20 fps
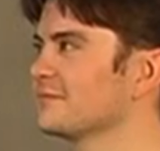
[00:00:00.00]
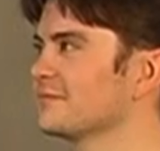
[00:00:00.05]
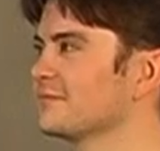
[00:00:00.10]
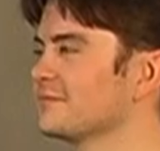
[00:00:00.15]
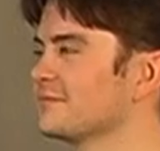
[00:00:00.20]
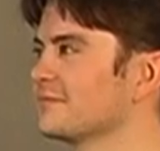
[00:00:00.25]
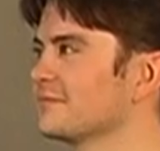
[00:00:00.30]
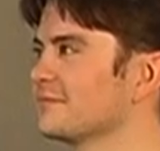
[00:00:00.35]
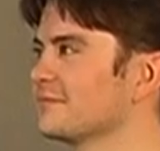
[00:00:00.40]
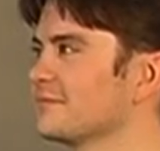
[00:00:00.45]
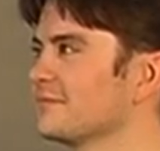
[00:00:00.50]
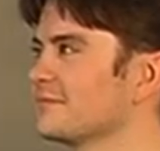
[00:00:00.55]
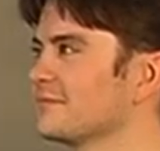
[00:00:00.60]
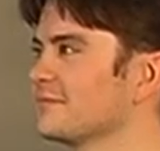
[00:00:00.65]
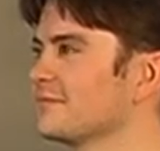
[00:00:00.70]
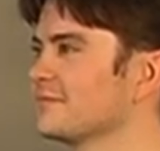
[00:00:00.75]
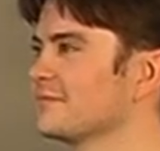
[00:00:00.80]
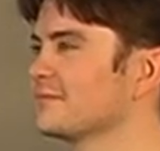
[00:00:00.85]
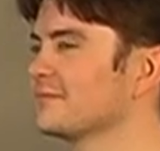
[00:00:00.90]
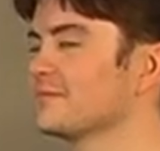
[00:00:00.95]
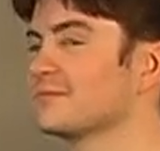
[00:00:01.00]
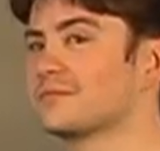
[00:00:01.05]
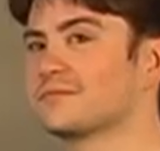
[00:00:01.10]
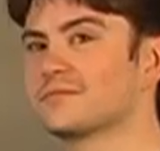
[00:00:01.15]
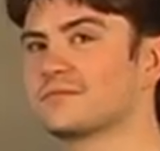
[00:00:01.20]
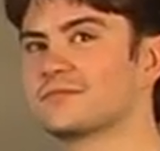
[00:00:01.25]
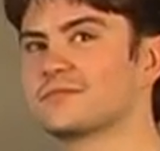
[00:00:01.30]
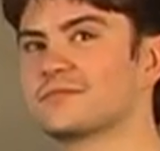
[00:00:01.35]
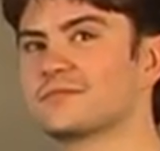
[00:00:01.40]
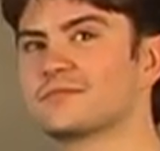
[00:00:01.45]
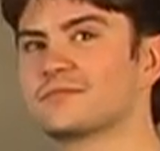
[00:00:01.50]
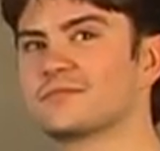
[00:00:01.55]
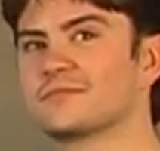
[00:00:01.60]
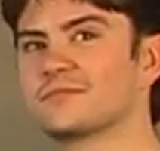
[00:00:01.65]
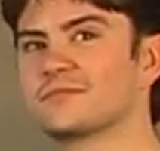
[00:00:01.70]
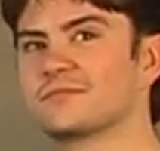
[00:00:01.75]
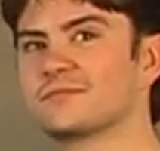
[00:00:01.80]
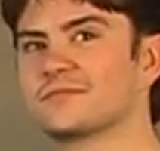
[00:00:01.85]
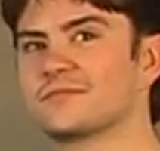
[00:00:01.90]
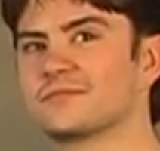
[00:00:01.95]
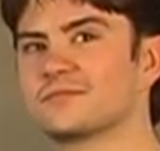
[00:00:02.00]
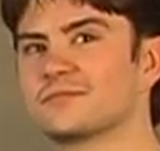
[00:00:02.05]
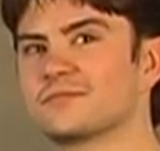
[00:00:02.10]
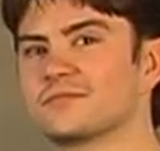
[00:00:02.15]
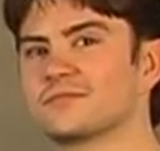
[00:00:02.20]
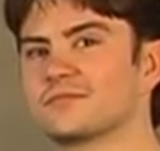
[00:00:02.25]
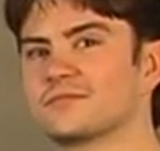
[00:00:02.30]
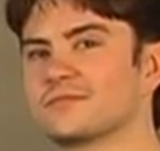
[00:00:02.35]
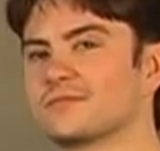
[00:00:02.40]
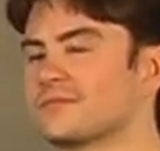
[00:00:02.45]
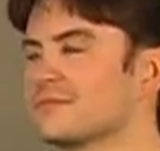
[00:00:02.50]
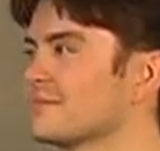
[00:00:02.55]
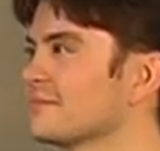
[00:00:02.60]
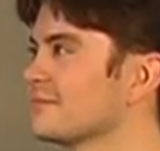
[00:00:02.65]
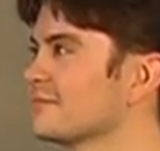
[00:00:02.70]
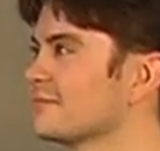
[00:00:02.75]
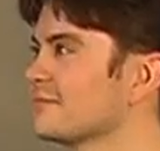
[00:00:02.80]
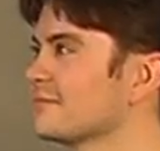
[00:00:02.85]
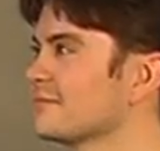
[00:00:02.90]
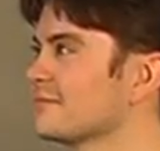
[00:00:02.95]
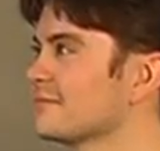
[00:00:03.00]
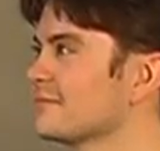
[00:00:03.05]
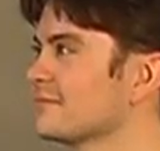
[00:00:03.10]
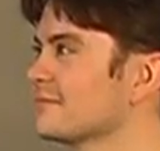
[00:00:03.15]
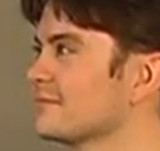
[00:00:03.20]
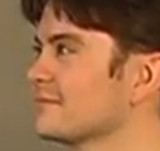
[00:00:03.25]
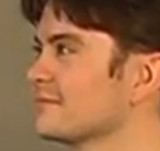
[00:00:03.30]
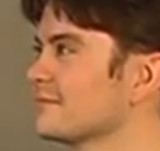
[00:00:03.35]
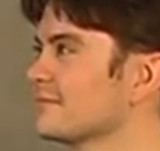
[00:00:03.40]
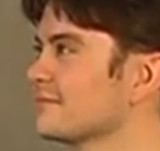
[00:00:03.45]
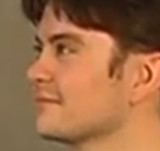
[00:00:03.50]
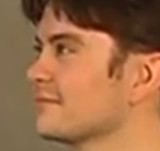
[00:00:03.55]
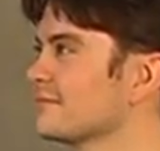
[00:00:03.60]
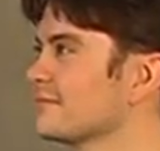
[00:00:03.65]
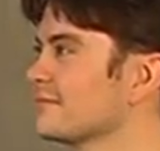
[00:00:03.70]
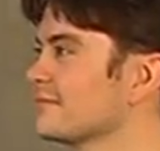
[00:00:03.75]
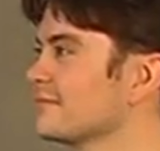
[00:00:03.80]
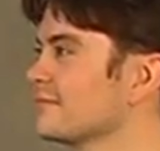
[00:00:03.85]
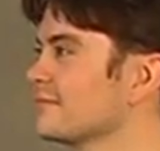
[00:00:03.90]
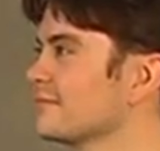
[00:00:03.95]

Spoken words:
(silent)